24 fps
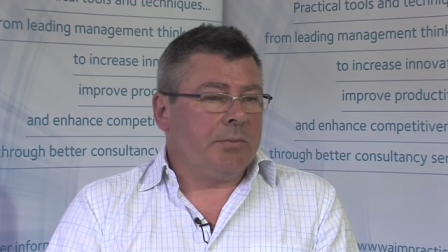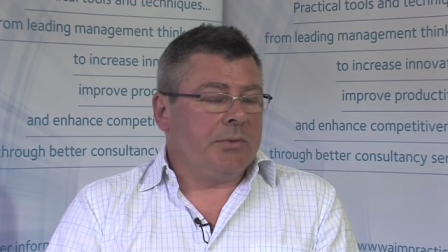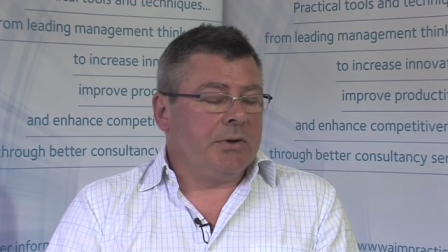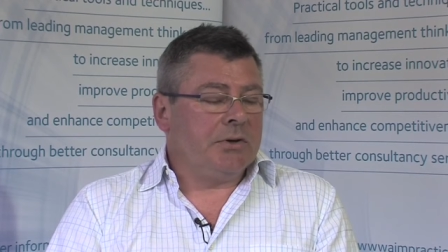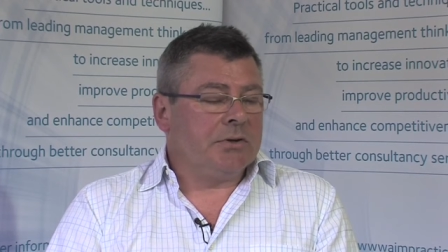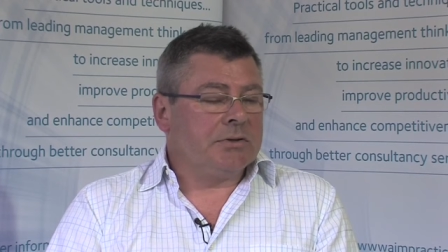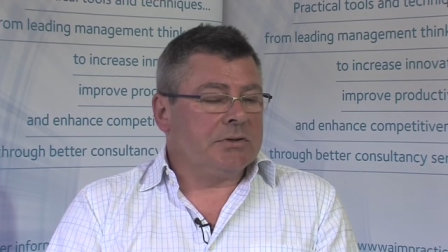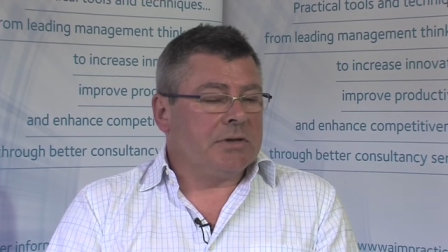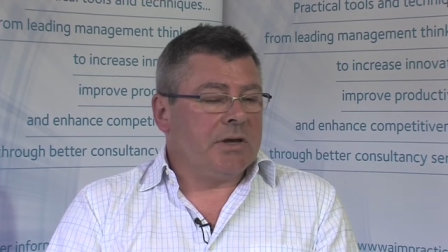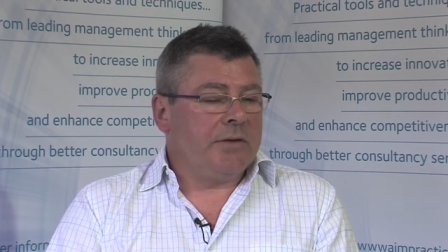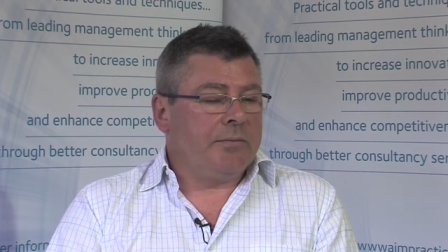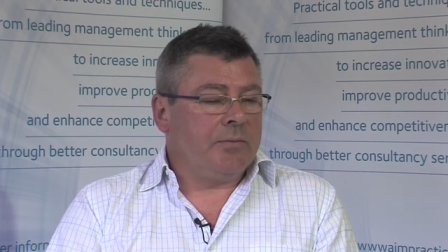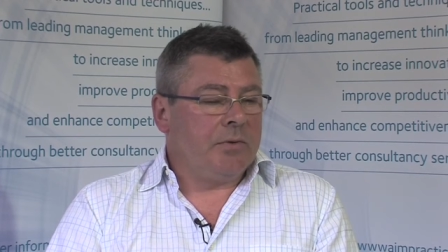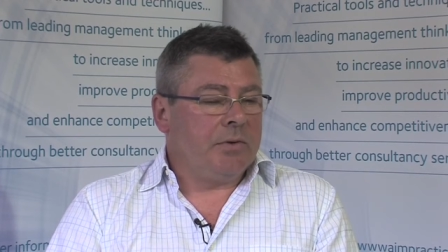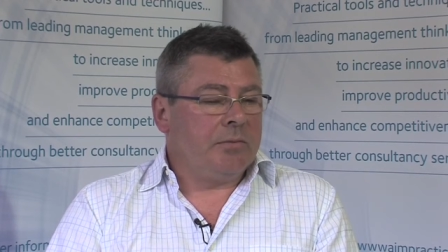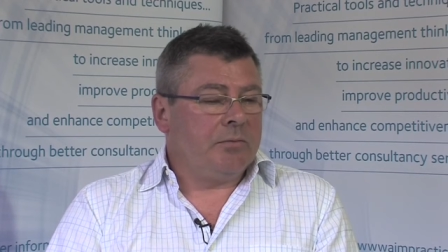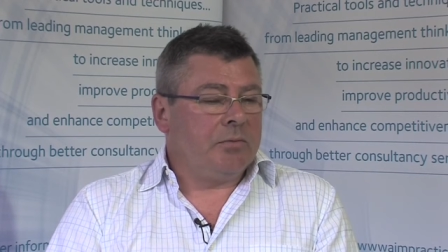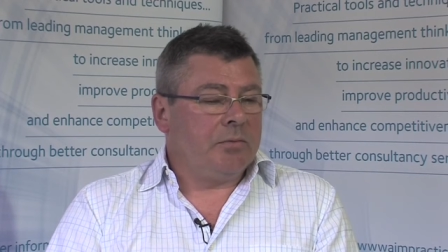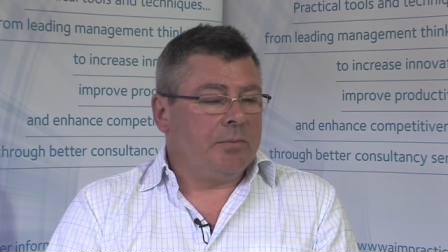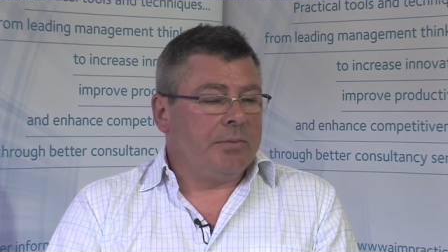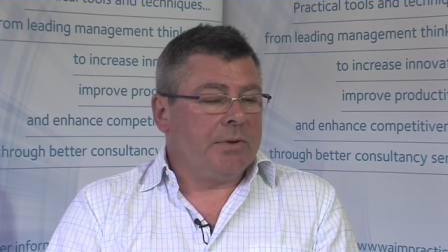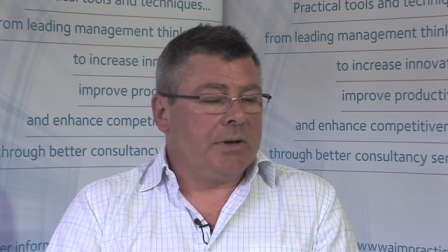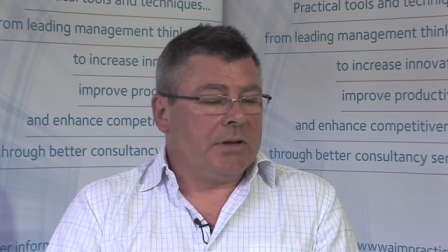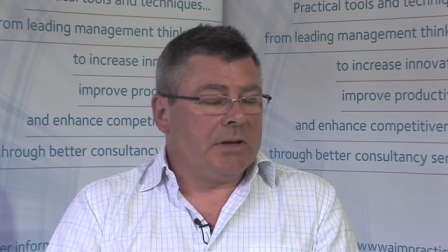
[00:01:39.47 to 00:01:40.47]
because they've been
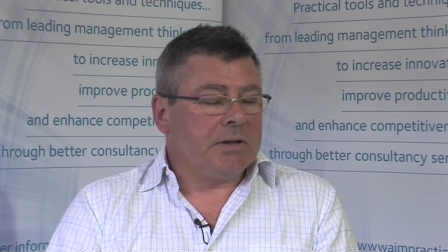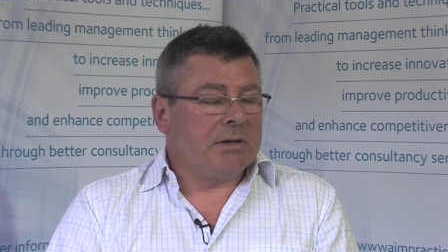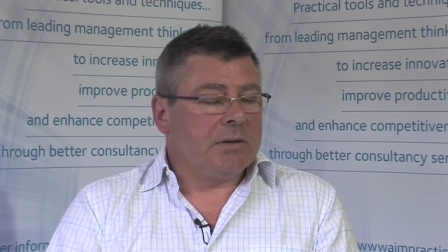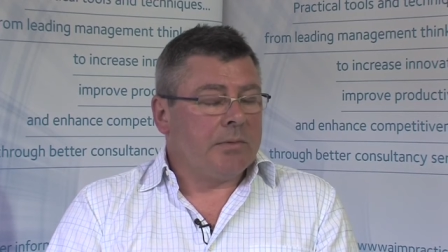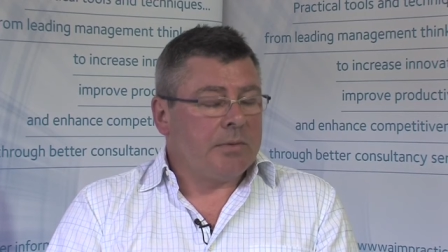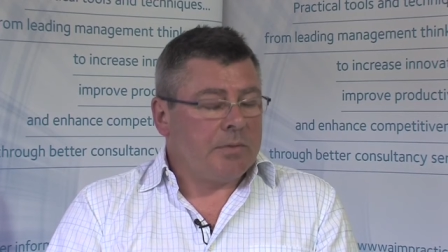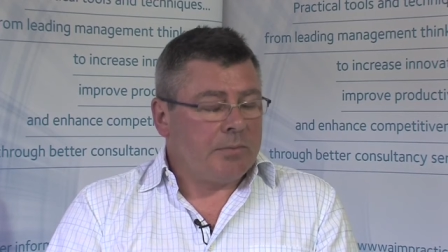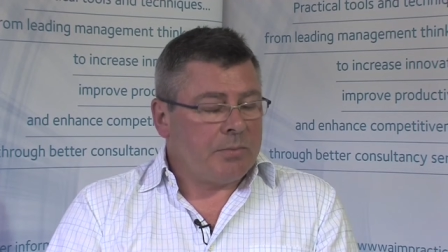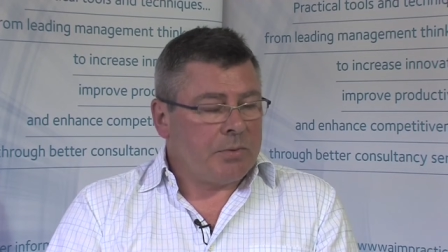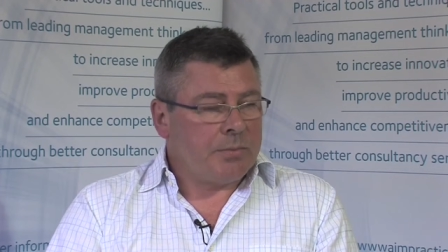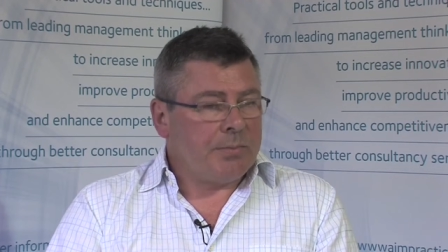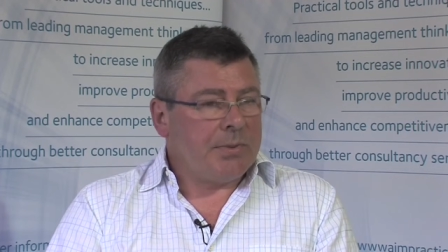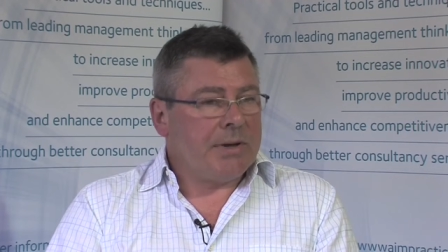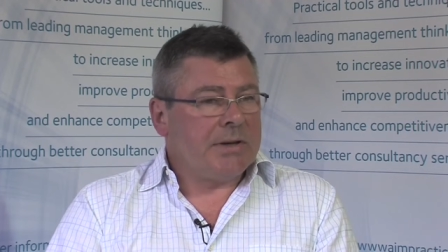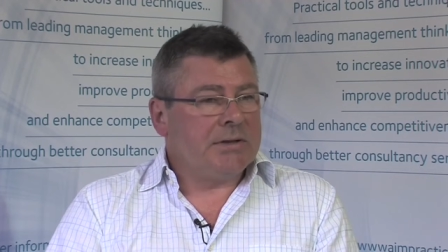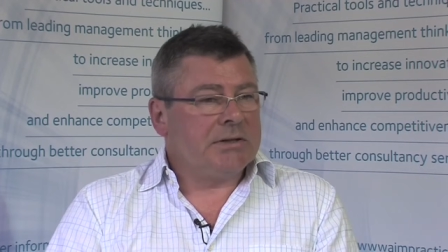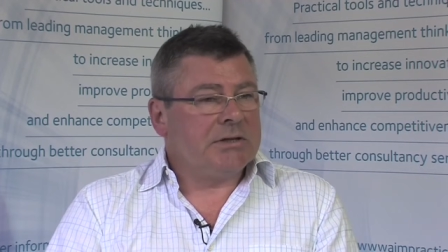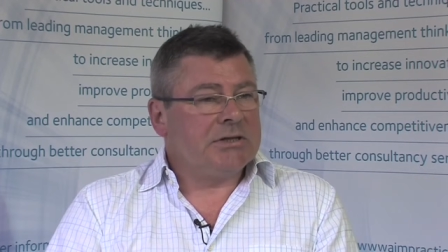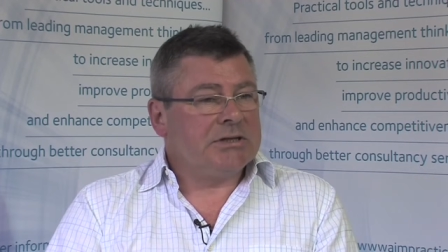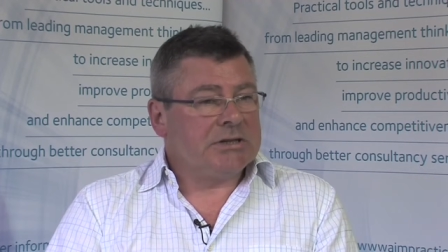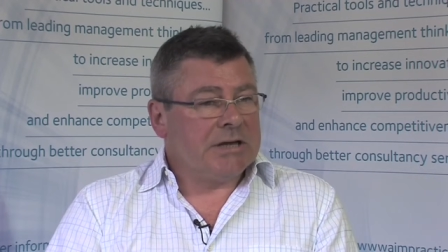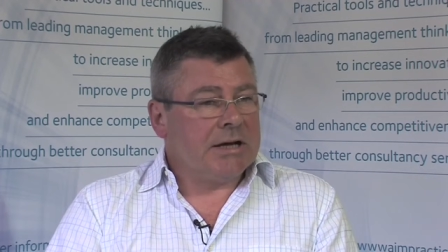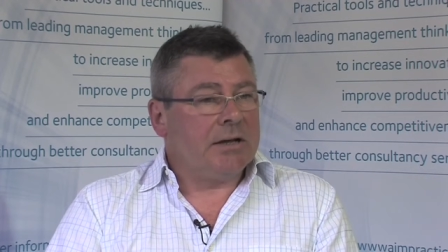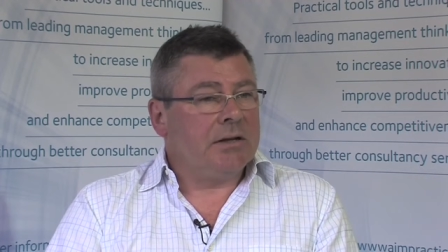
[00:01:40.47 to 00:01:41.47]
prepared, they've been prepared to
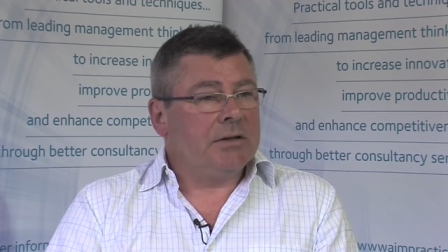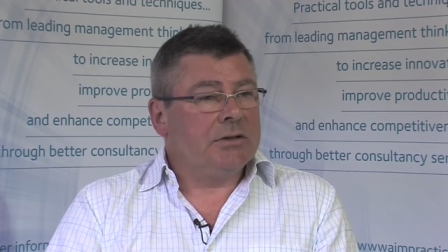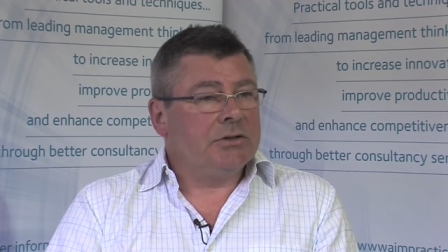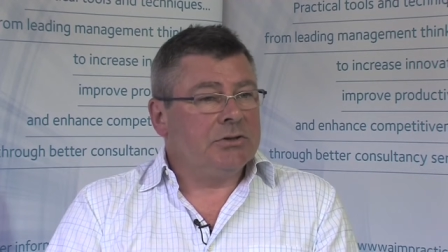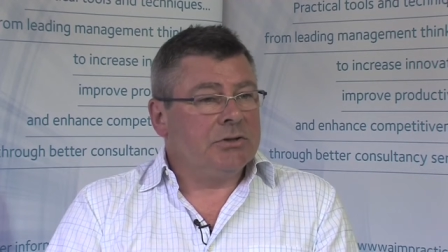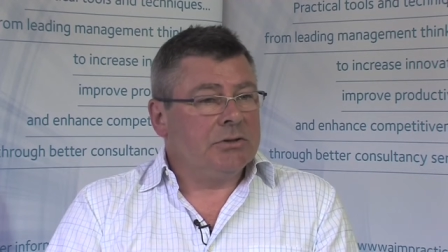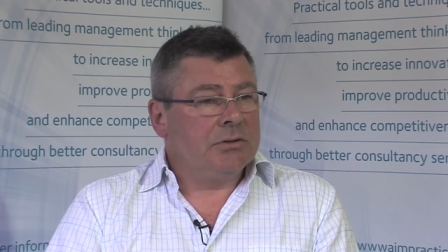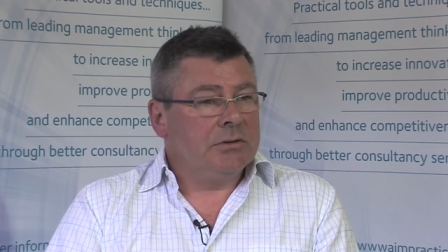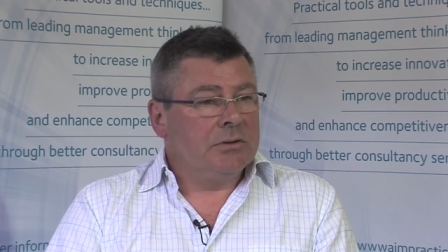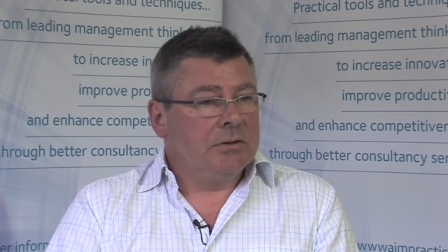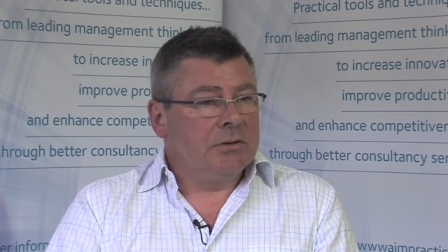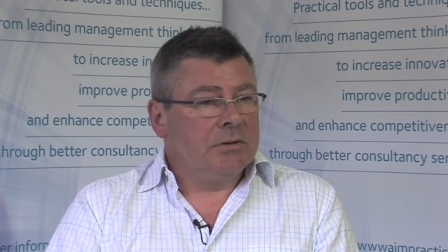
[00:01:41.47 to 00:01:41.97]
challenge